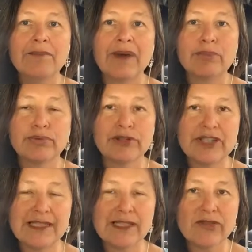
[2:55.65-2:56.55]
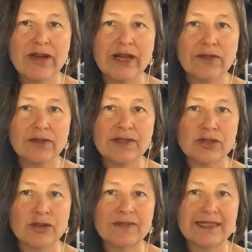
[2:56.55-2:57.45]
but progesterone levels
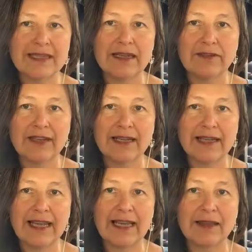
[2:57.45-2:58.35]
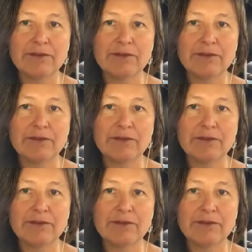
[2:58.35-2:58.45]
drop significantly